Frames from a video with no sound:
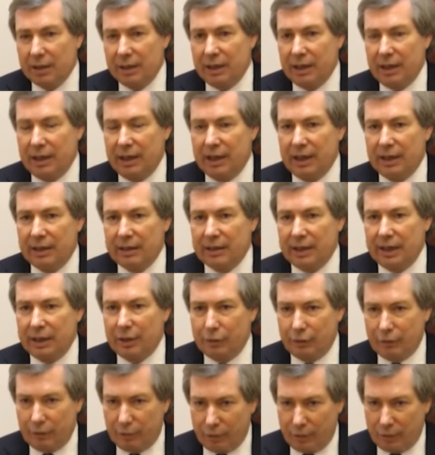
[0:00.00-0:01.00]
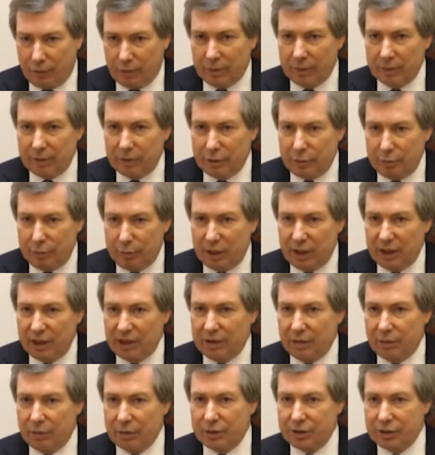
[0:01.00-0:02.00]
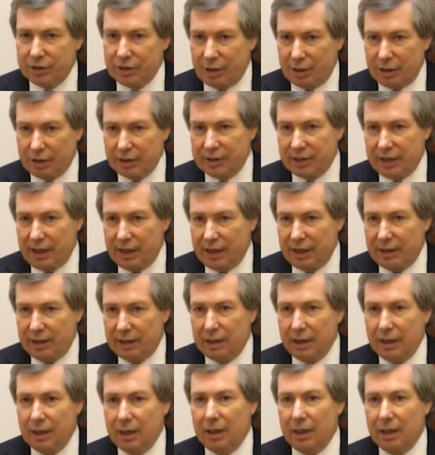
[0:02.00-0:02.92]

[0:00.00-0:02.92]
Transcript: and I look forward to meeting with Sargsyan.